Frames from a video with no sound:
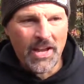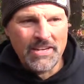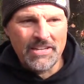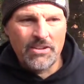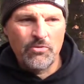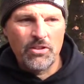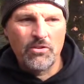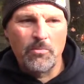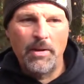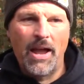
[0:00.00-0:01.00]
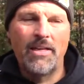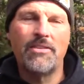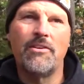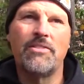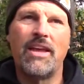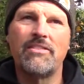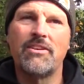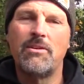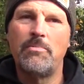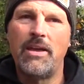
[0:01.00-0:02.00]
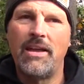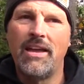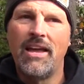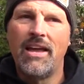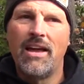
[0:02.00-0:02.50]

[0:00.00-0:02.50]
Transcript: I need to do a little math here. That's going to be,